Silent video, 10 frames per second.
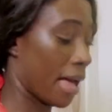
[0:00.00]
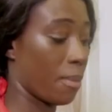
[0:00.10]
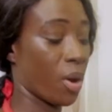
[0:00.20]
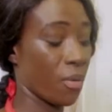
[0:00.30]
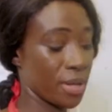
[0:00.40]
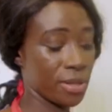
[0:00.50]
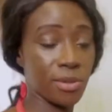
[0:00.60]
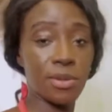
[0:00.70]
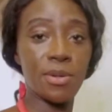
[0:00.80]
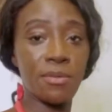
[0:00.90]
I'm going
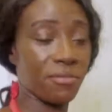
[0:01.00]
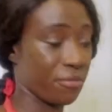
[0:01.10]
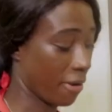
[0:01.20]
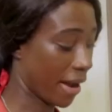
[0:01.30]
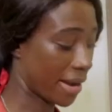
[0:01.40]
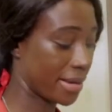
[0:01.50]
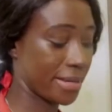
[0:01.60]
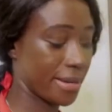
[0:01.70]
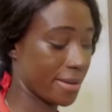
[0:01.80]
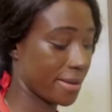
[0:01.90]
to fry
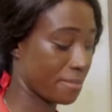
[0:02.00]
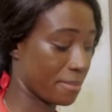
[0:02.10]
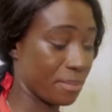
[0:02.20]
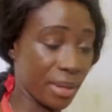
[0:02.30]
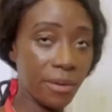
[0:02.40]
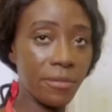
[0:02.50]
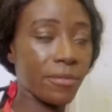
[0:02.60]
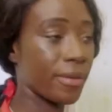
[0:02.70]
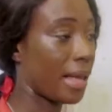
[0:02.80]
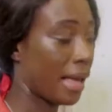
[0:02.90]
the
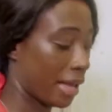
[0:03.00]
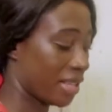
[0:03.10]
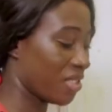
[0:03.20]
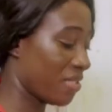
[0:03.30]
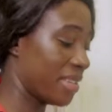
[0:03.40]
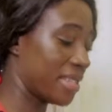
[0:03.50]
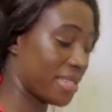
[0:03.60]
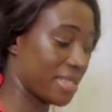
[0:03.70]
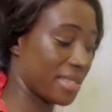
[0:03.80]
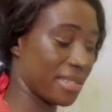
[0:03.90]
beef. It's already
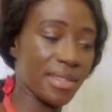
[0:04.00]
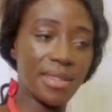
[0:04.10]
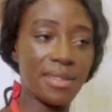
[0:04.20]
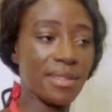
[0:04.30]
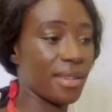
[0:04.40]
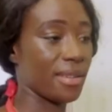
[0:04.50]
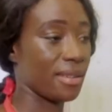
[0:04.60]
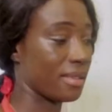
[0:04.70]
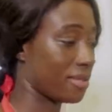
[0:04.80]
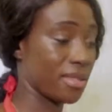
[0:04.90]
seasoned
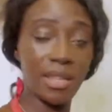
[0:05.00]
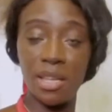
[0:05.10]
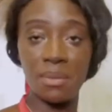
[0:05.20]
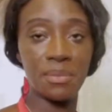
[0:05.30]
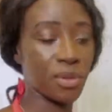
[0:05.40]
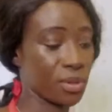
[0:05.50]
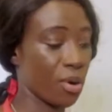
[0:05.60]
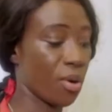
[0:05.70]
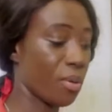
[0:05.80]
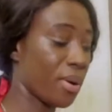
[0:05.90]
and steamed,
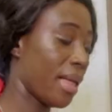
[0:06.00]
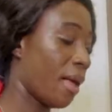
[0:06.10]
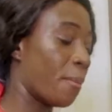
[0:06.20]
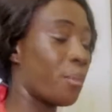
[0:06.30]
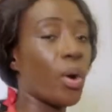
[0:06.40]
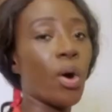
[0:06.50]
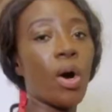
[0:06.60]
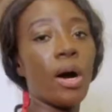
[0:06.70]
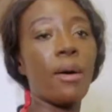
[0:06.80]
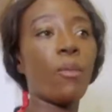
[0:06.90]
so
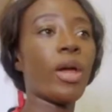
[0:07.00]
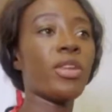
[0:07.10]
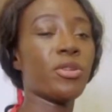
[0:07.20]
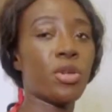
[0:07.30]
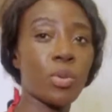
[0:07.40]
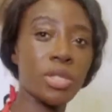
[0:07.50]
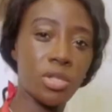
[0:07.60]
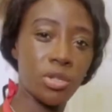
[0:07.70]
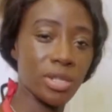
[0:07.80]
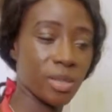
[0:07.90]
but when you're doing
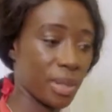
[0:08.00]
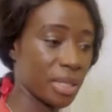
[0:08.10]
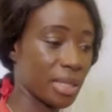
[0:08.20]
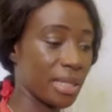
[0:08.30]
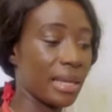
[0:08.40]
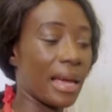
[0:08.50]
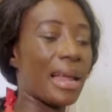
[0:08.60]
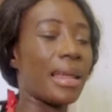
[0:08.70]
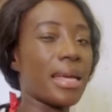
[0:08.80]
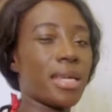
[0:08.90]
stew especially,
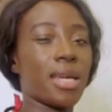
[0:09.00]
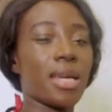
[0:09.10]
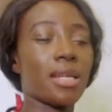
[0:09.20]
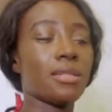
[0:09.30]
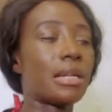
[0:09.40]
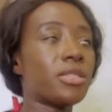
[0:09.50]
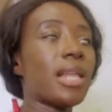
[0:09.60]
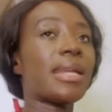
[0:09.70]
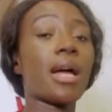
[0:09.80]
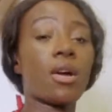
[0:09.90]
I like it, I just
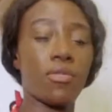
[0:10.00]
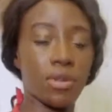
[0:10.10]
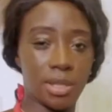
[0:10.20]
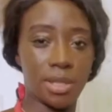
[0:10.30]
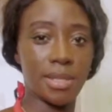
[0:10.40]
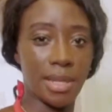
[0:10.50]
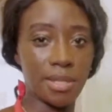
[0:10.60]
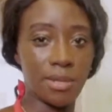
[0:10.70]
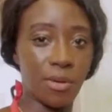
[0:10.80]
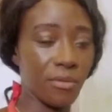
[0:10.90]
like that crunchy
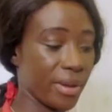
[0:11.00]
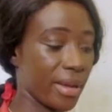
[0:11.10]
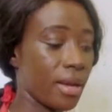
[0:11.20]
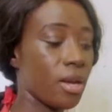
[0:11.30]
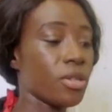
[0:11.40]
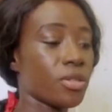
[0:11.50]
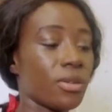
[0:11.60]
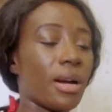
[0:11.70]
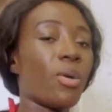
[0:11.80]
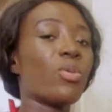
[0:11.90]
taste of it,
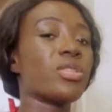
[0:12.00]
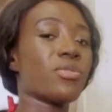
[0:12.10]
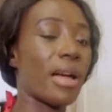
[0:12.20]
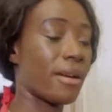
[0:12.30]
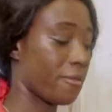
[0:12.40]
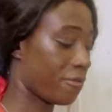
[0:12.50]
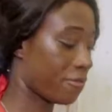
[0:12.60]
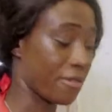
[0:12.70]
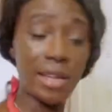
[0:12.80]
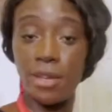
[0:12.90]
so I always try and
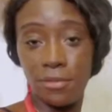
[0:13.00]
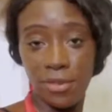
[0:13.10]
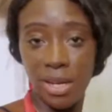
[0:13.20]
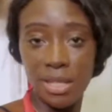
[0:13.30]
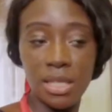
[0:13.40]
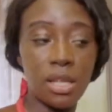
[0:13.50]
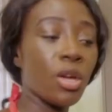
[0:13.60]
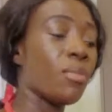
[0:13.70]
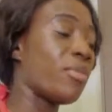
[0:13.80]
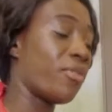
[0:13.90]
fry it first
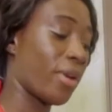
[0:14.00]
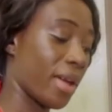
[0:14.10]
before